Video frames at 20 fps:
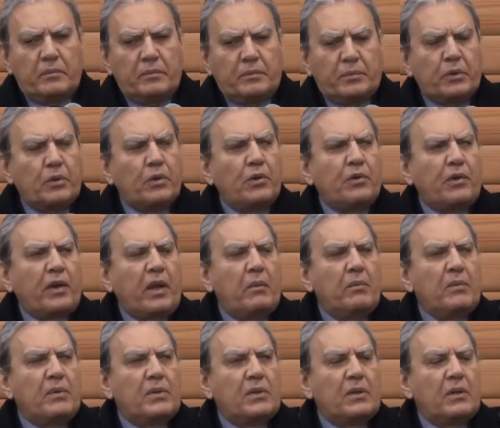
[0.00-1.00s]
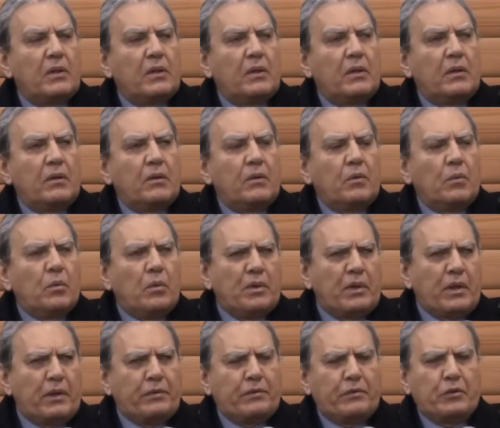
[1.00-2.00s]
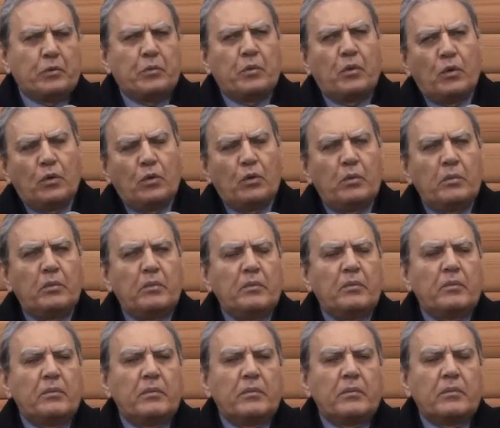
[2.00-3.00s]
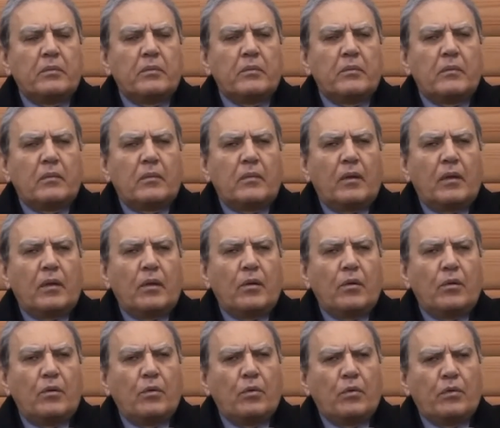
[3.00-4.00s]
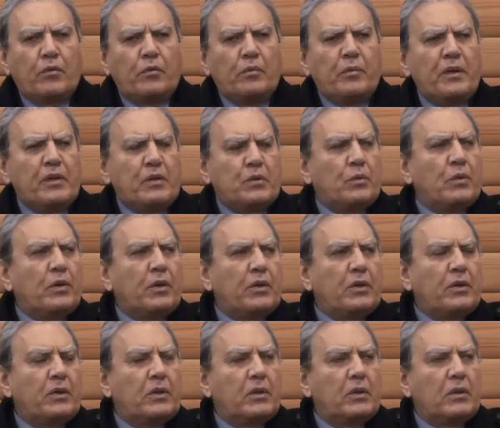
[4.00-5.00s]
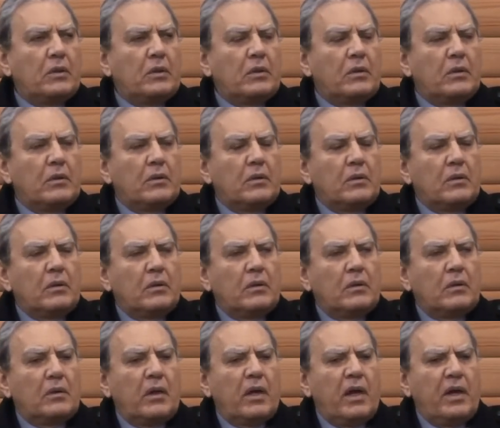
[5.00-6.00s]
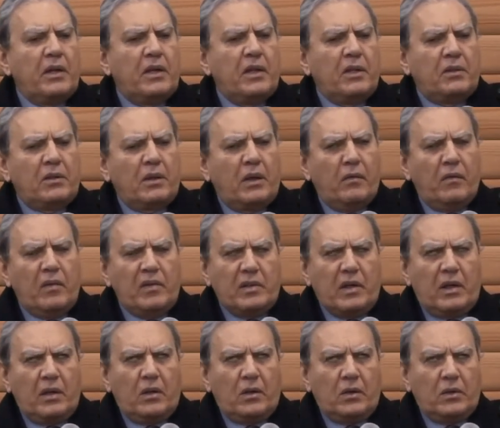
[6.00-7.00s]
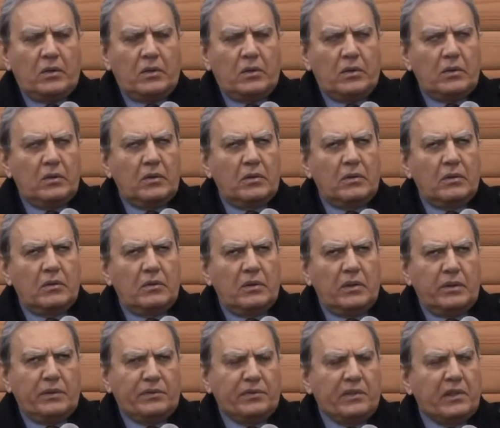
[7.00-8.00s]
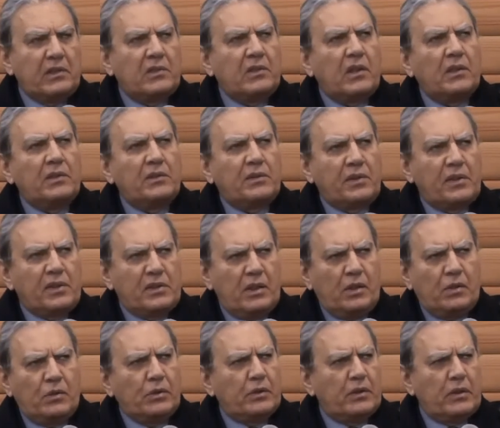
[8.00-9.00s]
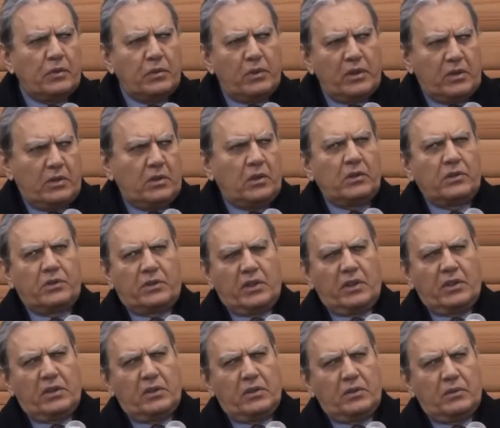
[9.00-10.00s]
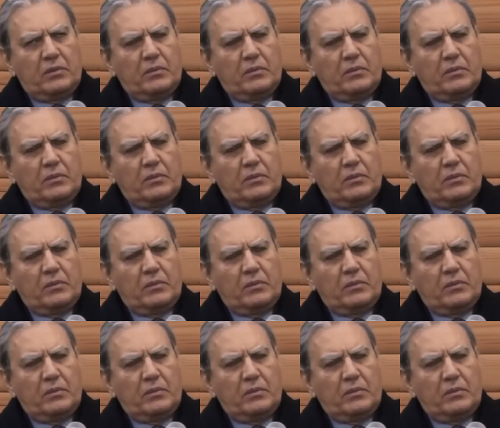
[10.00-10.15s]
programs, whether from home or from his work, and he travels a lot, different countries according to his contract.